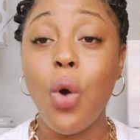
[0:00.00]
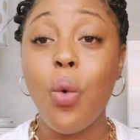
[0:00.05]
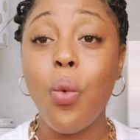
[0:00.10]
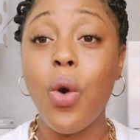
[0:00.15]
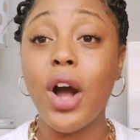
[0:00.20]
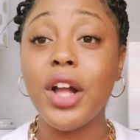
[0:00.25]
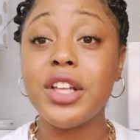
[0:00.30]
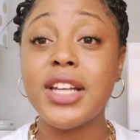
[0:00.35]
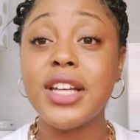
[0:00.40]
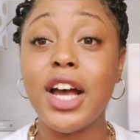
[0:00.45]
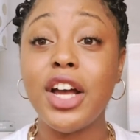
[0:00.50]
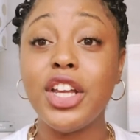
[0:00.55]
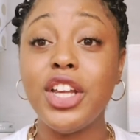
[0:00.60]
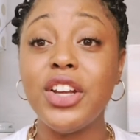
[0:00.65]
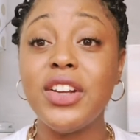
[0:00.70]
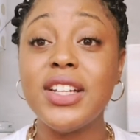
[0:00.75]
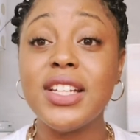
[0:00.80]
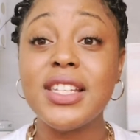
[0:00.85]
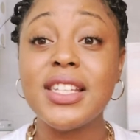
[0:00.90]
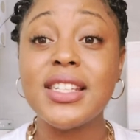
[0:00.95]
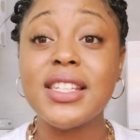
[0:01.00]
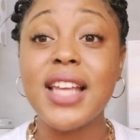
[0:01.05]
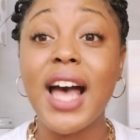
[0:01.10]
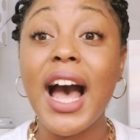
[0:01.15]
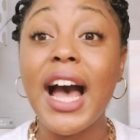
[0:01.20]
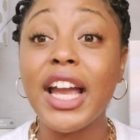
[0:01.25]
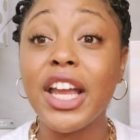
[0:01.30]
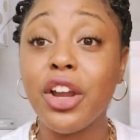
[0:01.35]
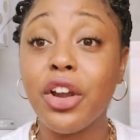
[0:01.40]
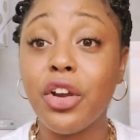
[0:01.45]
Watch how your
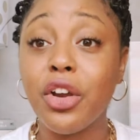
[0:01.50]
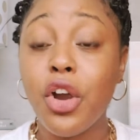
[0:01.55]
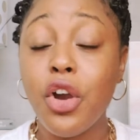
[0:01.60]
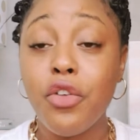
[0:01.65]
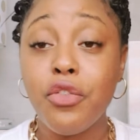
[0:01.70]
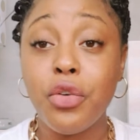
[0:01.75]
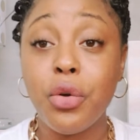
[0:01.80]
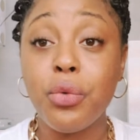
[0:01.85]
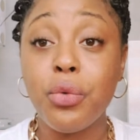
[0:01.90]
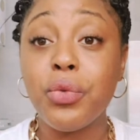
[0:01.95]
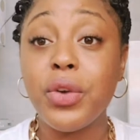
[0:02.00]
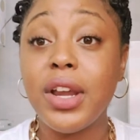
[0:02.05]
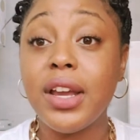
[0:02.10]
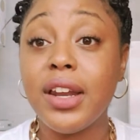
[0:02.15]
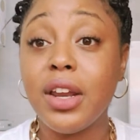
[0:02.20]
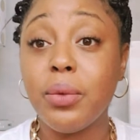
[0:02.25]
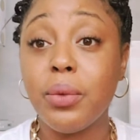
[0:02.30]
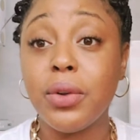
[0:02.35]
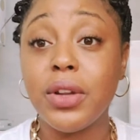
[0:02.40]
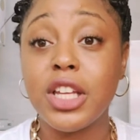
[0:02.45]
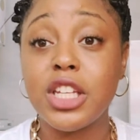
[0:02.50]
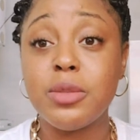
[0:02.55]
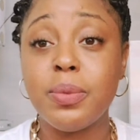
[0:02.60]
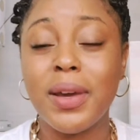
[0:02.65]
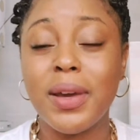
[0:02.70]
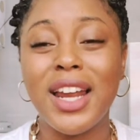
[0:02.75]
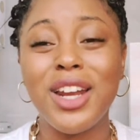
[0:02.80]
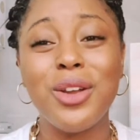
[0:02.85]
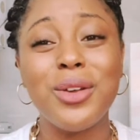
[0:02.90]
desire for reading will expand.